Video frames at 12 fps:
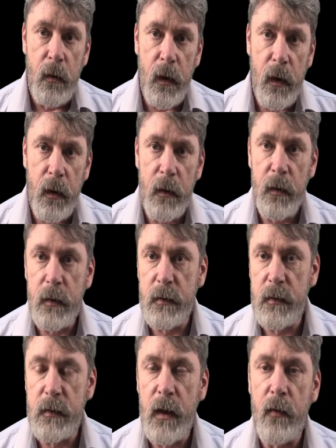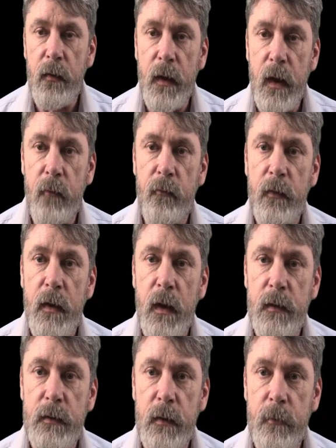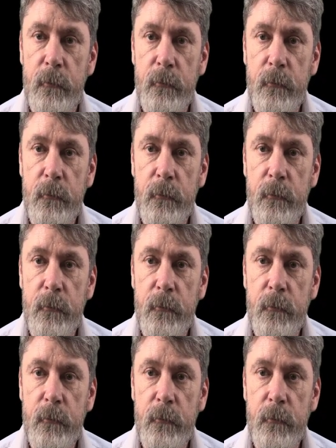And this is how they advertised it.